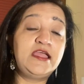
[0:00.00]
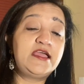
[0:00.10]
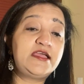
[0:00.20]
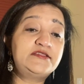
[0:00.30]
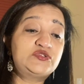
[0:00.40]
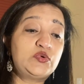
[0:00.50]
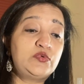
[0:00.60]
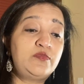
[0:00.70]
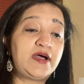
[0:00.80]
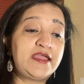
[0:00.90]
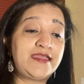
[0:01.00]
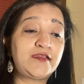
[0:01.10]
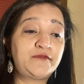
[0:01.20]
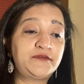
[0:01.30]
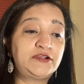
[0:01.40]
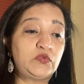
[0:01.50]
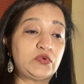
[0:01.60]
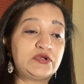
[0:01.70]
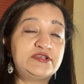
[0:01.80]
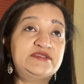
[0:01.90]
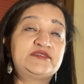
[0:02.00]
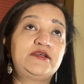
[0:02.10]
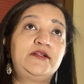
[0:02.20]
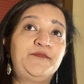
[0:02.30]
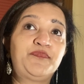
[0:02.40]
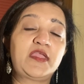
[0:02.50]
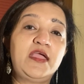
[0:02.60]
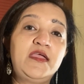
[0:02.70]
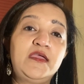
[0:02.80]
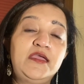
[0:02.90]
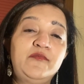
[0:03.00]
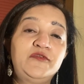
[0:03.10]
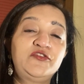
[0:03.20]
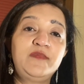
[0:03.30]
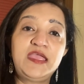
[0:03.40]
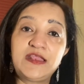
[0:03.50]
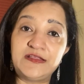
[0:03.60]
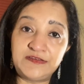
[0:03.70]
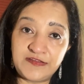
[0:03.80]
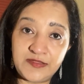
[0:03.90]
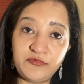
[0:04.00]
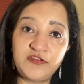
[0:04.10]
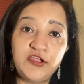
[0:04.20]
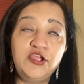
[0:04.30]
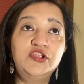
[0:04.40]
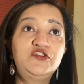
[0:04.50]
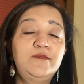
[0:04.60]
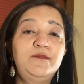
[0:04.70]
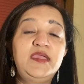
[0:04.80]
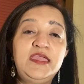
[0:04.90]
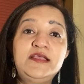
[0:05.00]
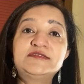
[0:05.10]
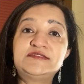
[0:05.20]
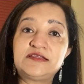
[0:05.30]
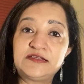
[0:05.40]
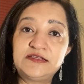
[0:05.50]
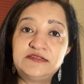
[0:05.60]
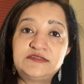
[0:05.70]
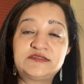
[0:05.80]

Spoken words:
And so my effort was to make an attempt to make science,